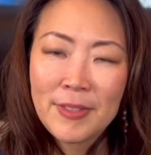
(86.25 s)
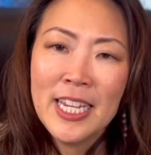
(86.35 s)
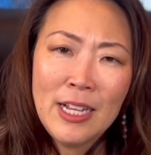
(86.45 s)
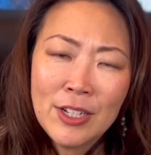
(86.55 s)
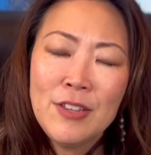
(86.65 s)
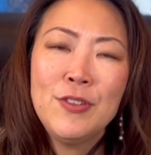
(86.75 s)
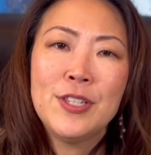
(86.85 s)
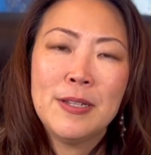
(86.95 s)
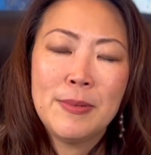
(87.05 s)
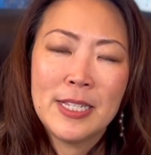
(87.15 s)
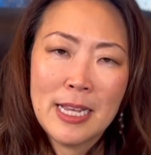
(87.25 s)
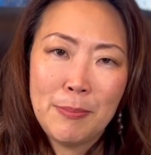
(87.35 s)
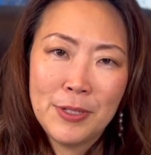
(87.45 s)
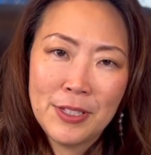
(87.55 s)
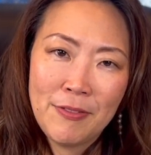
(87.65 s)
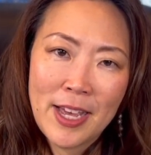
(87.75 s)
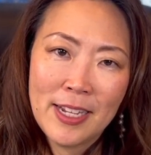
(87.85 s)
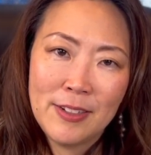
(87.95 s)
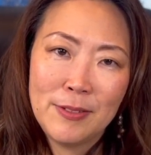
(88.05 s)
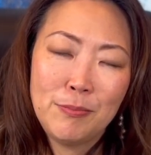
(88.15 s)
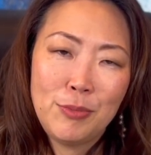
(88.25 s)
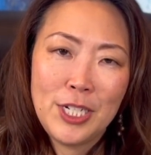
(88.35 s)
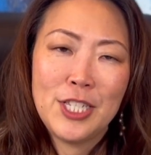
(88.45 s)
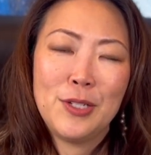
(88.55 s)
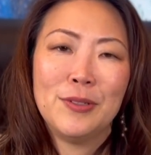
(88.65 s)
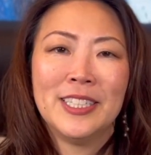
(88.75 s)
And I'll give you some examples of that pretty soon.